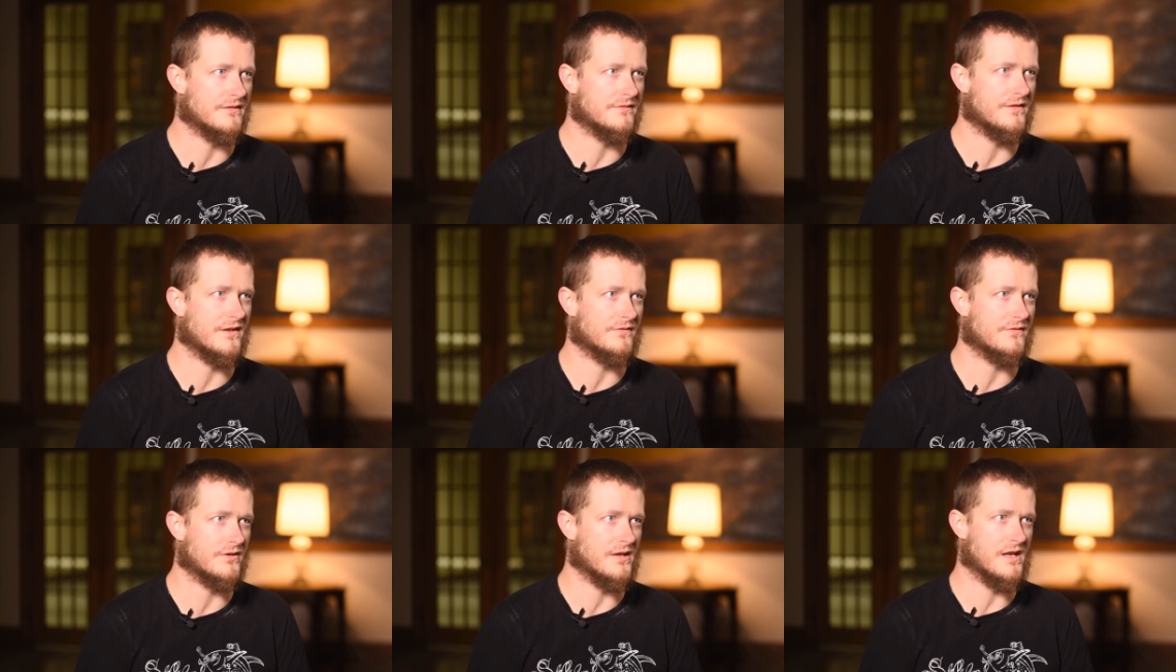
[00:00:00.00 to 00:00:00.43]
of
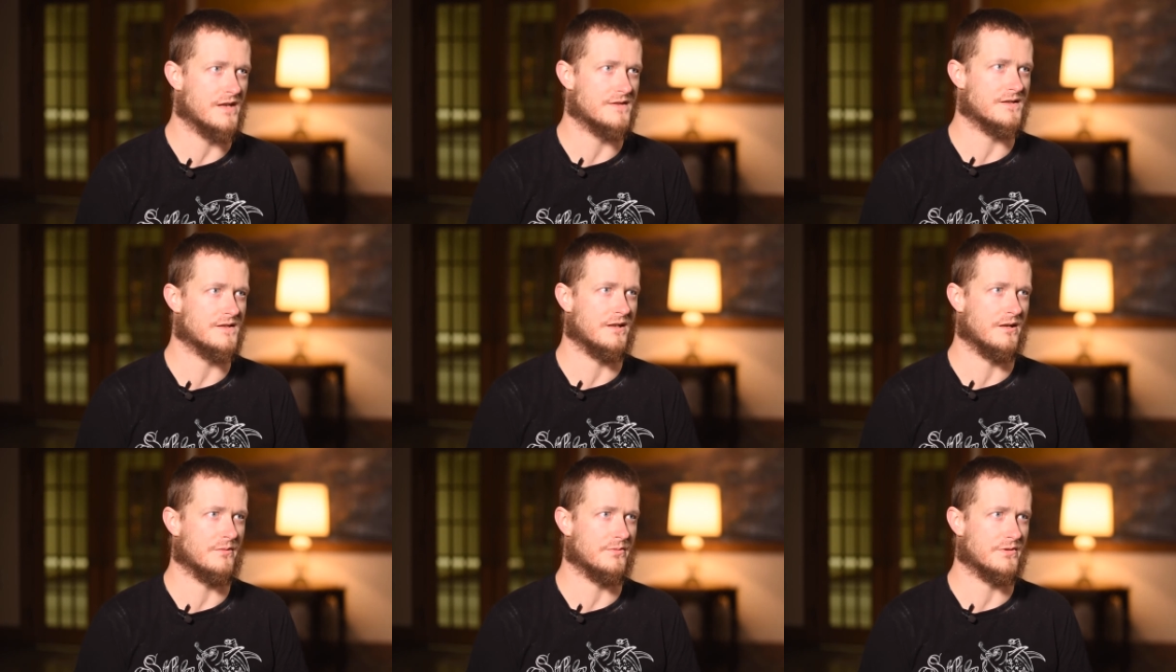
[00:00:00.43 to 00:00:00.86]
every
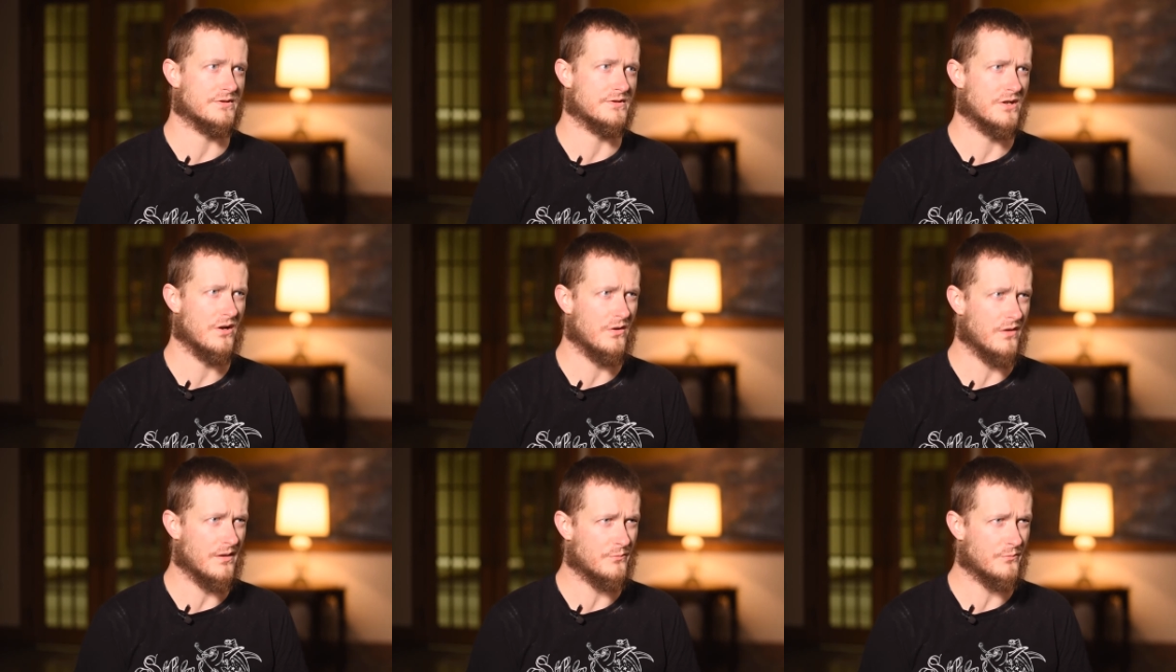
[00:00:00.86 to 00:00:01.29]
ACW
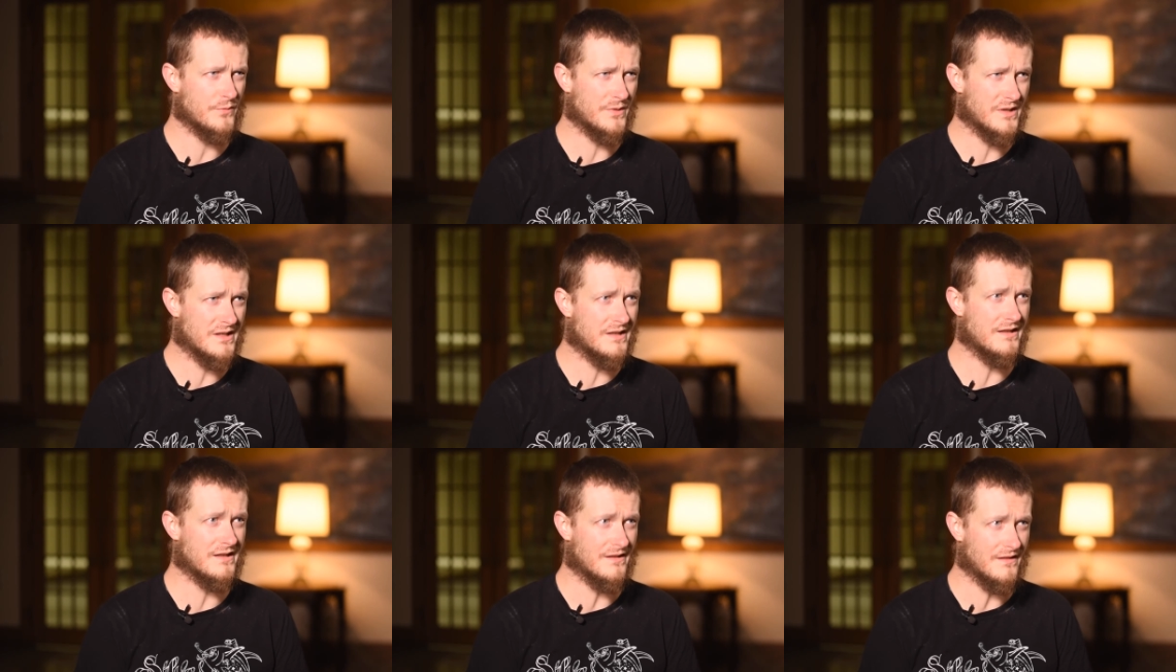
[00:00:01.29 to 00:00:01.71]
show. I'm
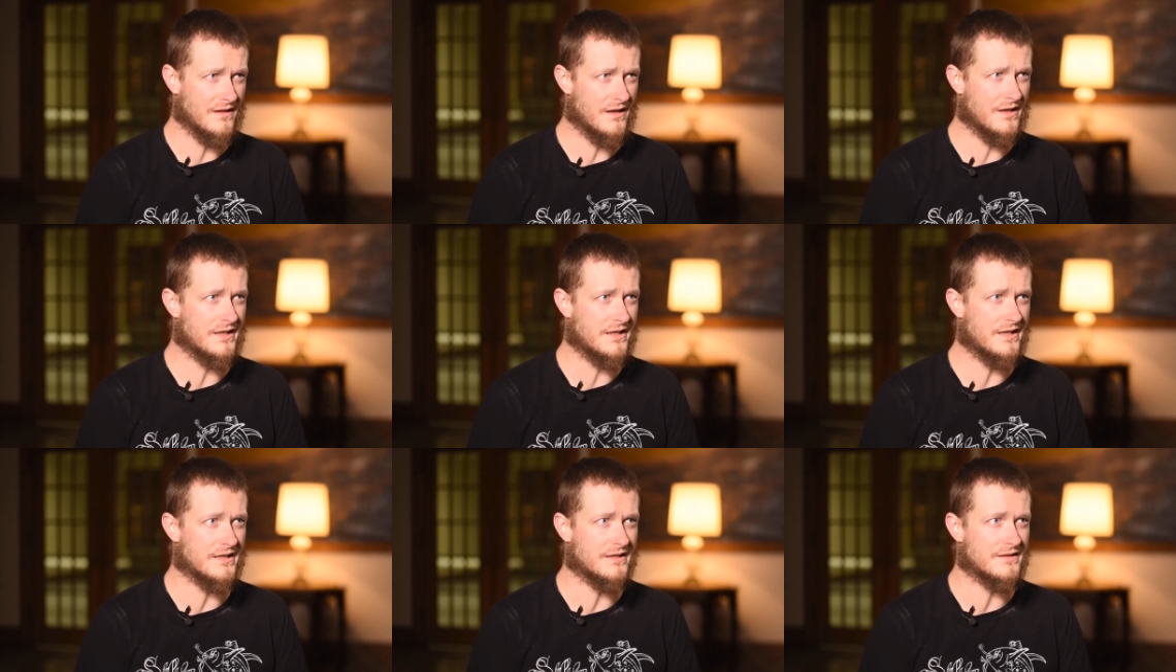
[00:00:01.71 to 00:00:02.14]
really
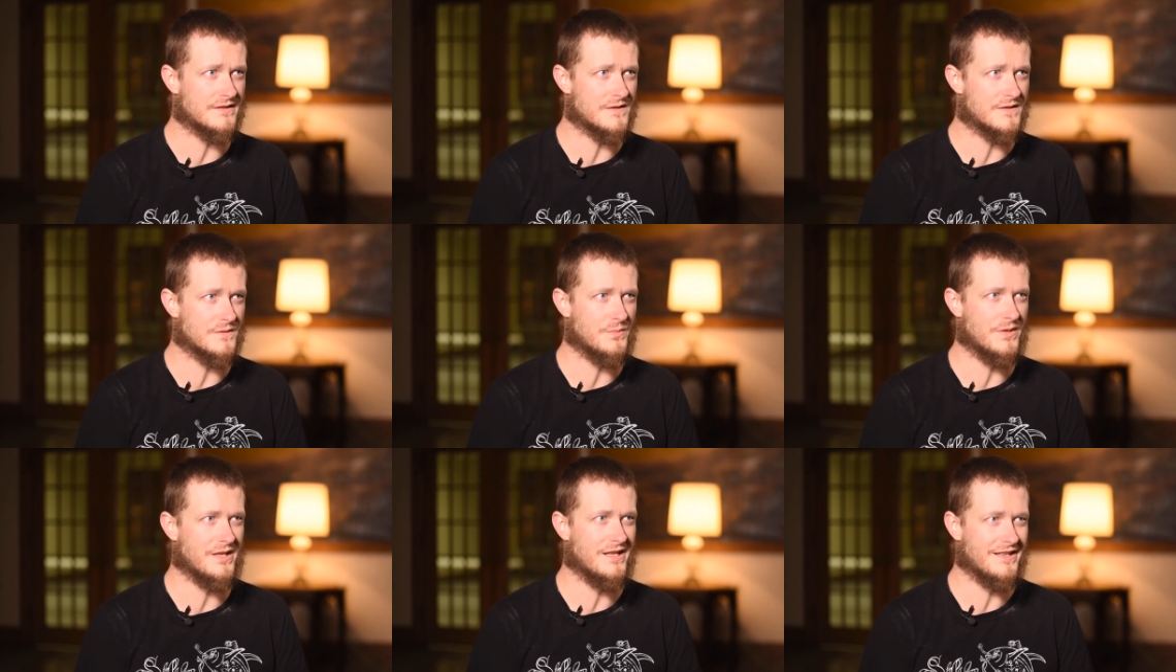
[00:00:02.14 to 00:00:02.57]
lucky
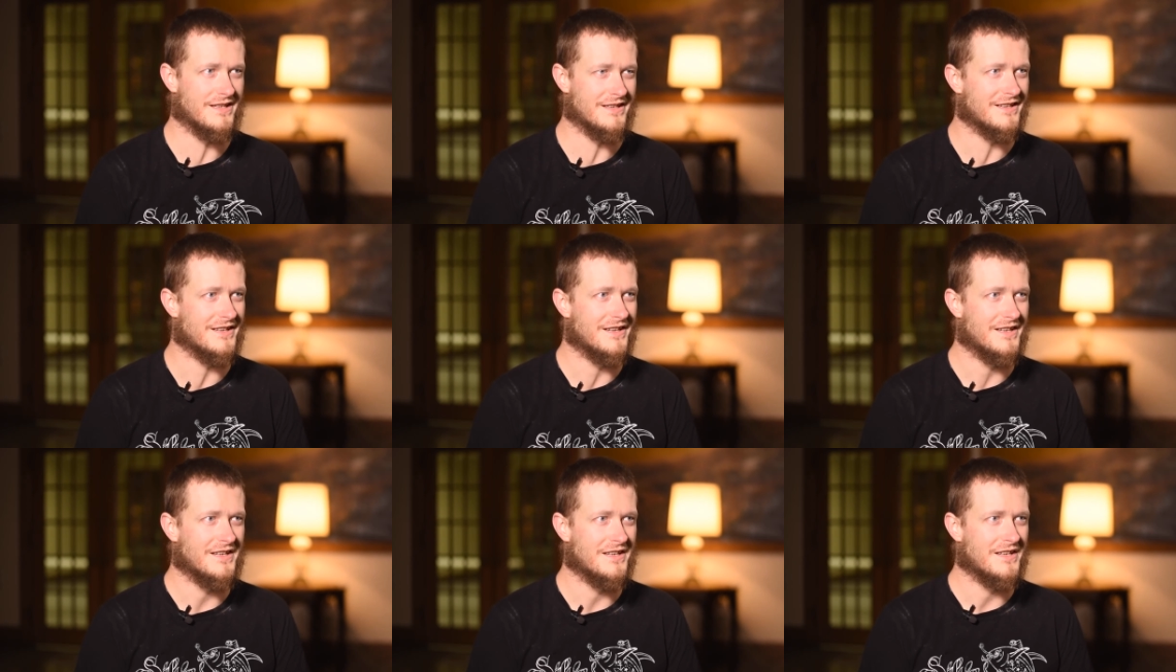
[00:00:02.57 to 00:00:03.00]
to be
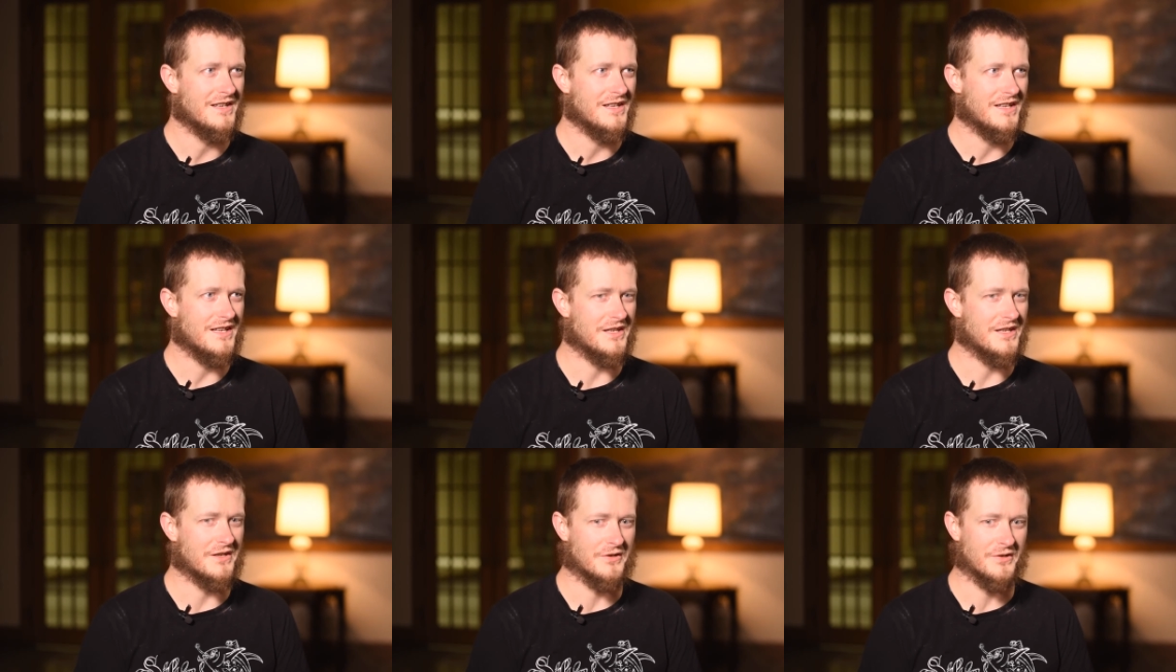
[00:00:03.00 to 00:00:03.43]

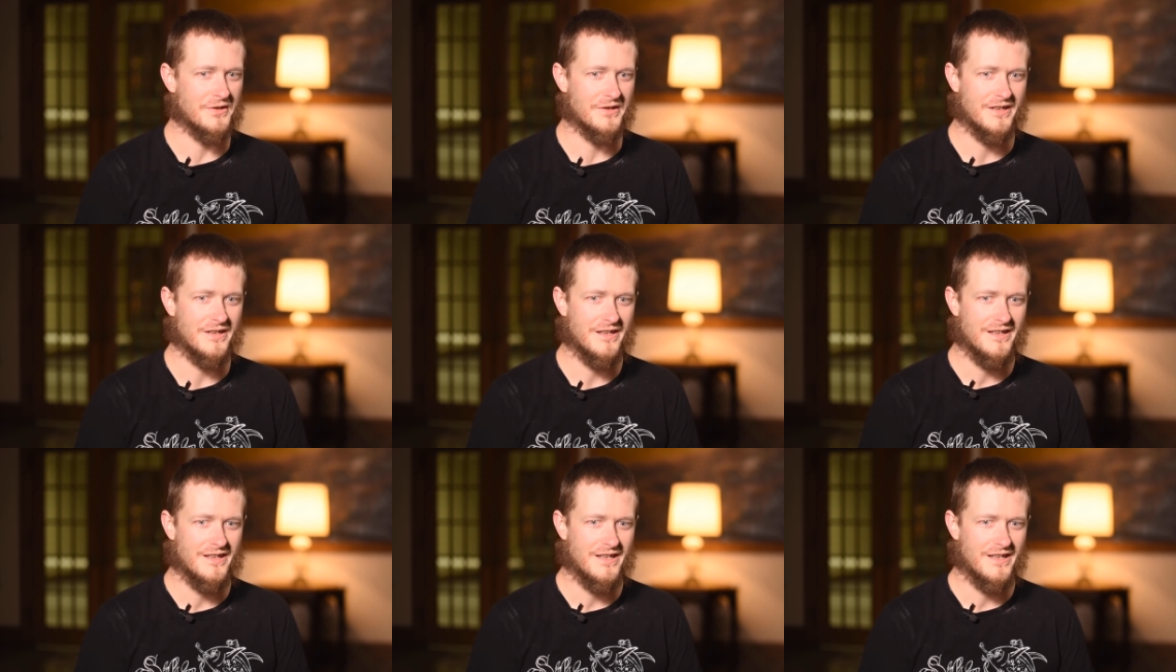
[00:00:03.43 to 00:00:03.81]
here.